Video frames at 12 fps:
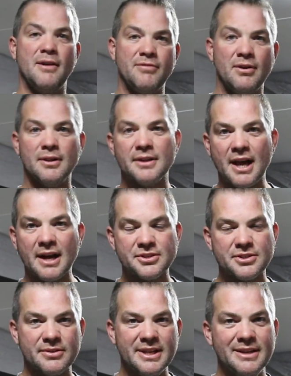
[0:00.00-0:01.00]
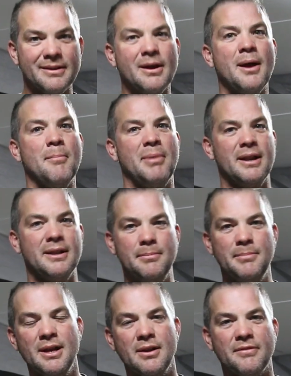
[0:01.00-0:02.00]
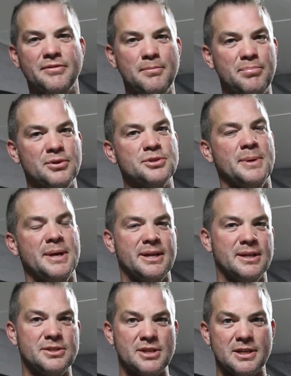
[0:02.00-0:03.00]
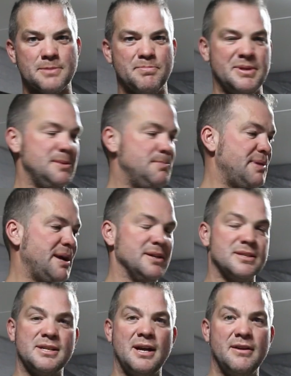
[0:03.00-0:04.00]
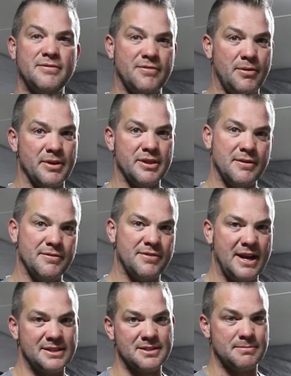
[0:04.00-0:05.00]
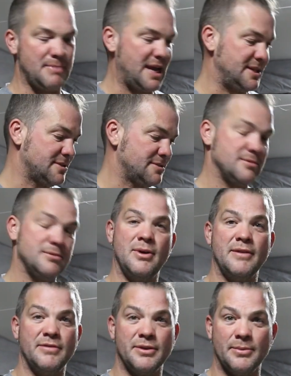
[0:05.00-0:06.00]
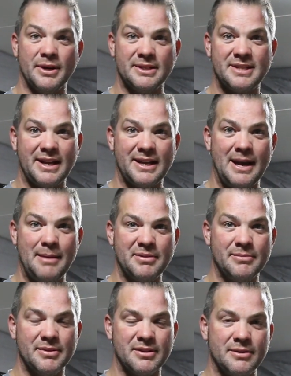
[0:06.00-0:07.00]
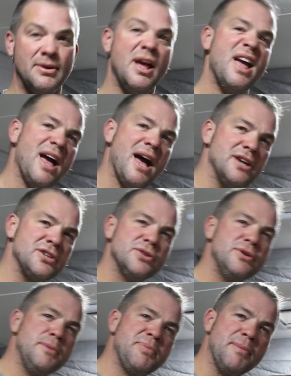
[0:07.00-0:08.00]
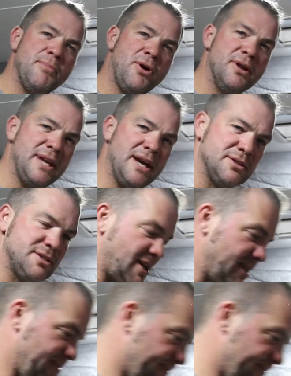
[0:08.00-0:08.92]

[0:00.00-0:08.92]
all the luxury, but in the middle of the bush where you can just be by yourself or with your friends, mates, whoever you want to take camping with you. I'll show you a bit more on the outside.